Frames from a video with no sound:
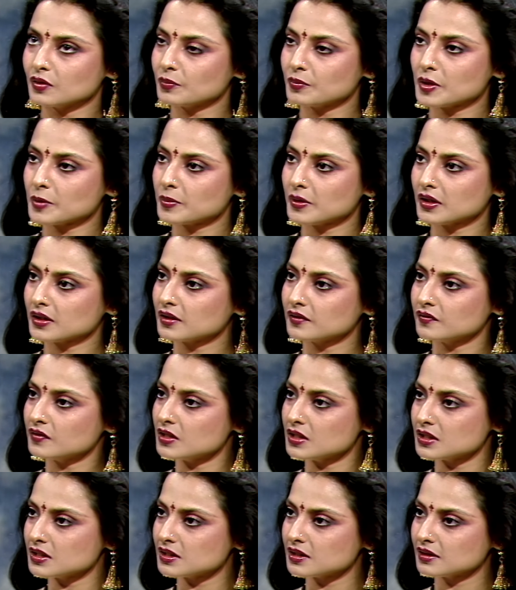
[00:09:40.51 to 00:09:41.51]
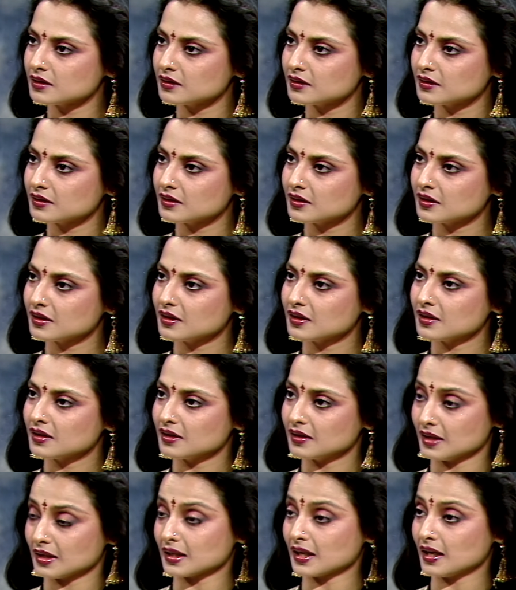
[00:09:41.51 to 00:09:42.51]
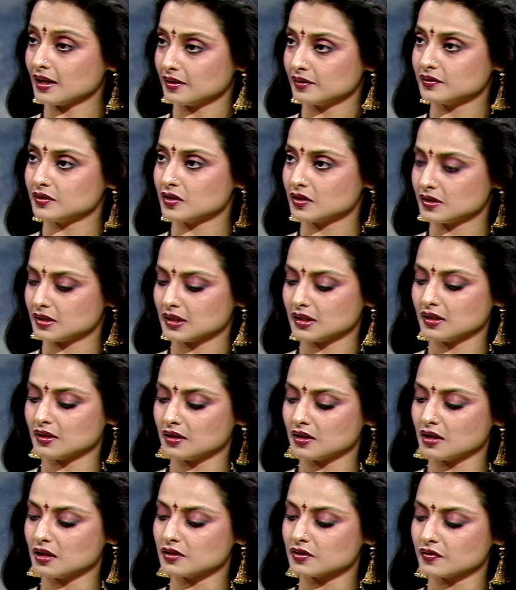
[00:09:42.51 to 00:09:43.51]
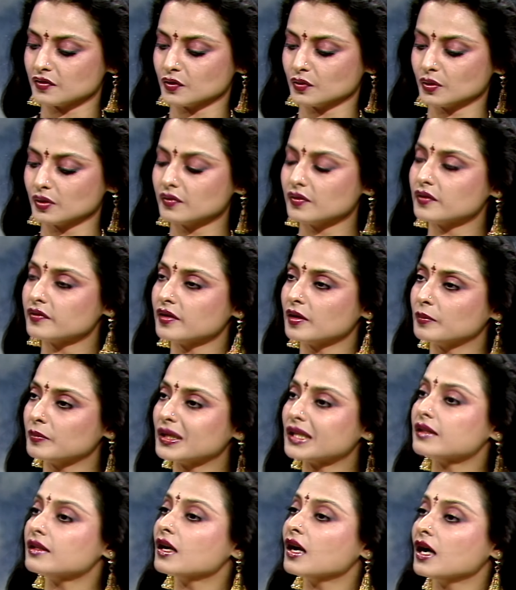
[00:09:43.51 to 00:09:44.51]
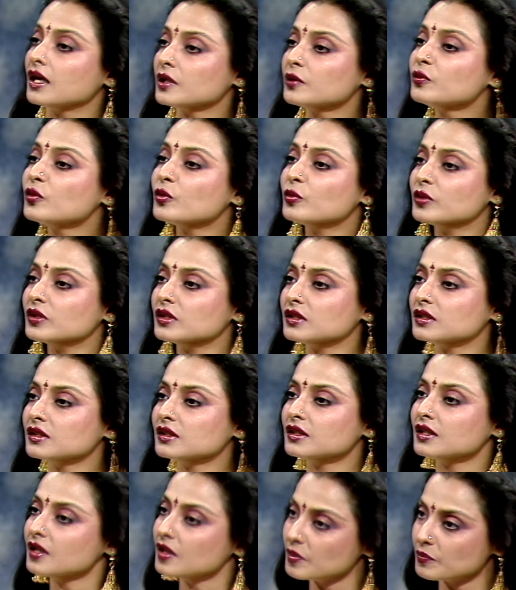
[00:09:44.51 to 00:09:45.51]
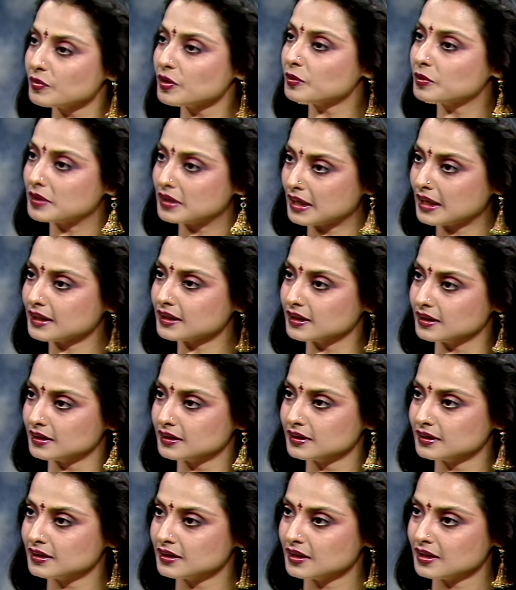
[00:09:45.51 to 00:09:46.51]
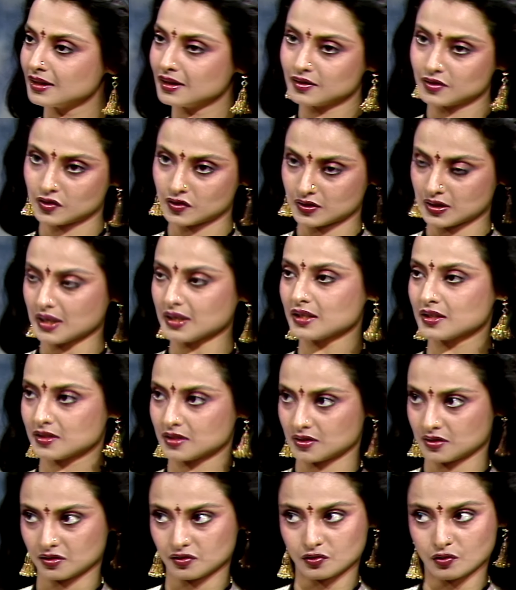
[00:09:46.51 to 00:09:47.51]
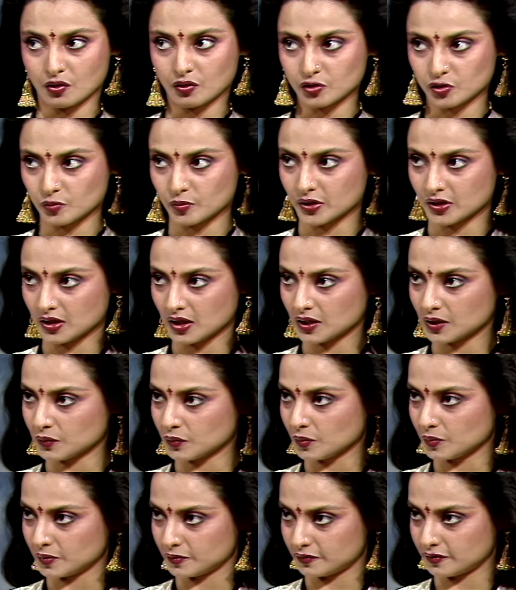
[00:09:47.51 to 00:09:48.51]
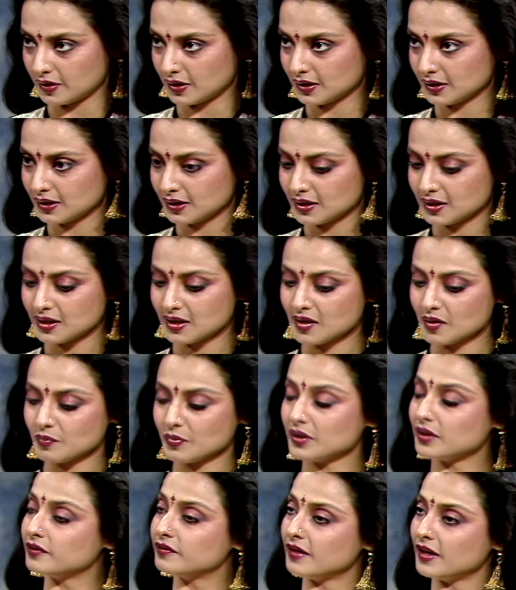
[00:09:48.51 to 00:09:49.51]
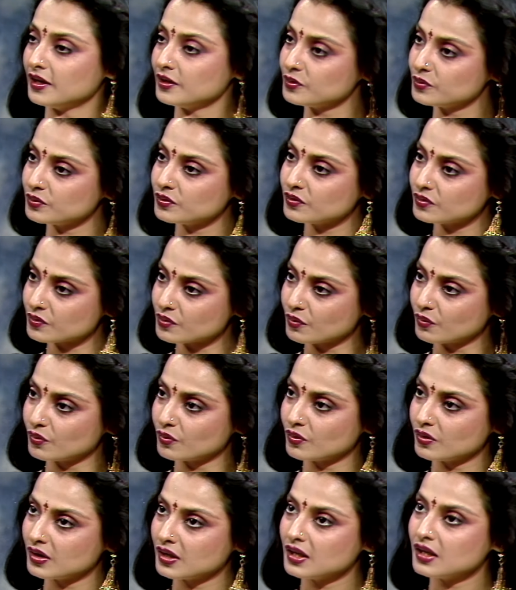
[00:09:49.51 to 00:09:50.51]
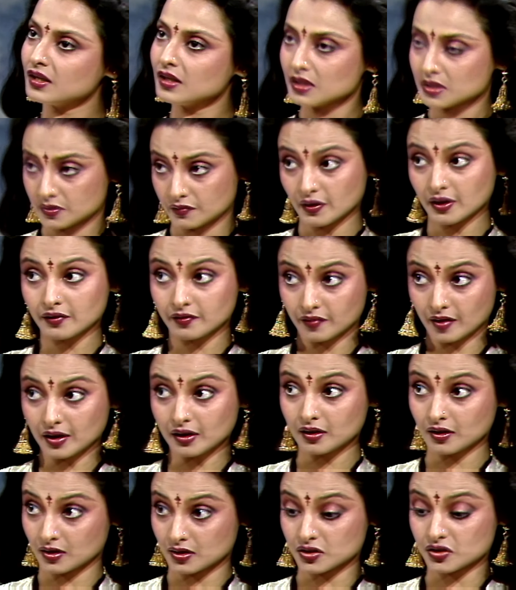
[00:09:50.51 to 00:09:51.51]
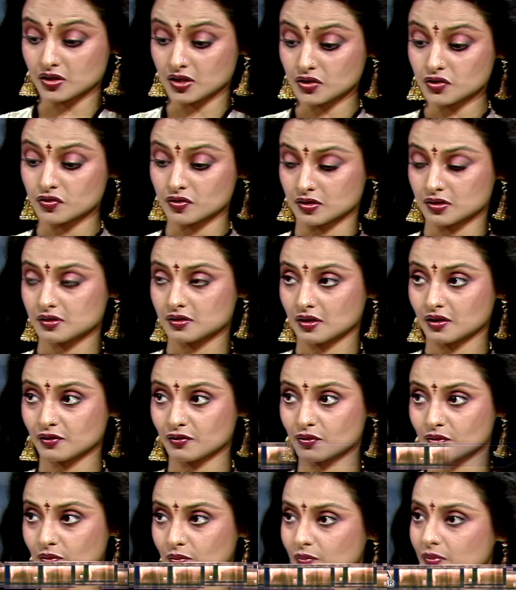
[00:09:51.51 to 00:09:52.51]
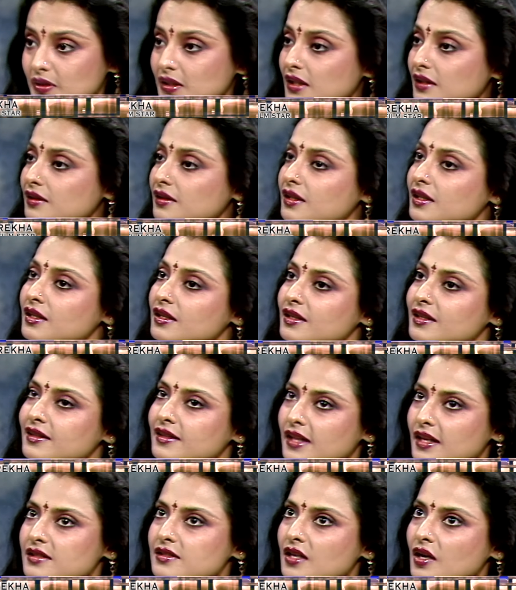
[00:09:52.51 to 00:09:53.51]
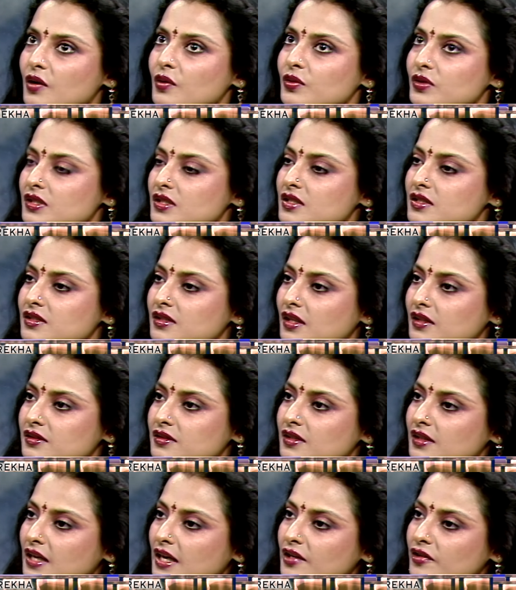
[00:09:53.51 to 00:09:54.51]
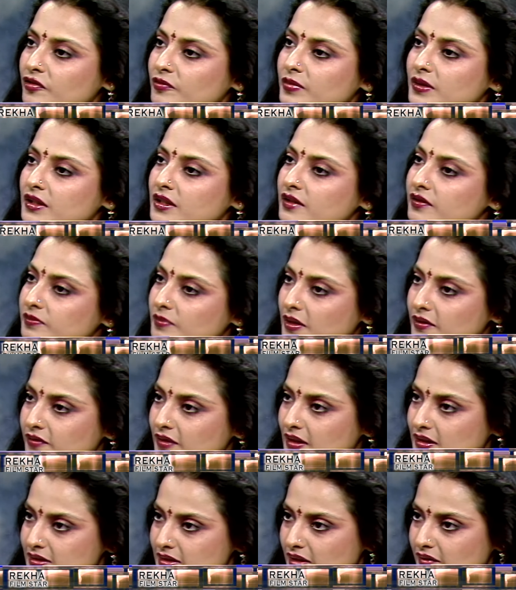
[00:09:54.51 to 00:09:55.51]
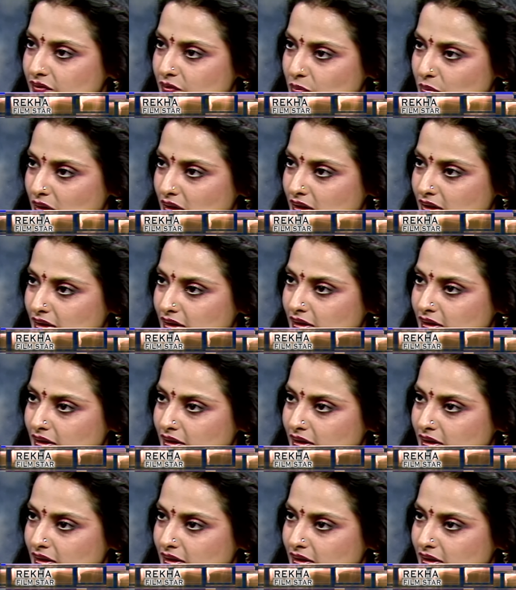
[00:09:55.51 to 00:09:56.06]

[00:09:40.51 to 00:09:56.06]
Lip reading: people are convinced. Like I just said in an interview, even if I'm playing the other woman, people like it. Society says it's wrong to be the other woman, fine. But if I do the role, it's very frightening, it's dangerous, I know. But then that's how it is. That's the kind of belief my fans have in me.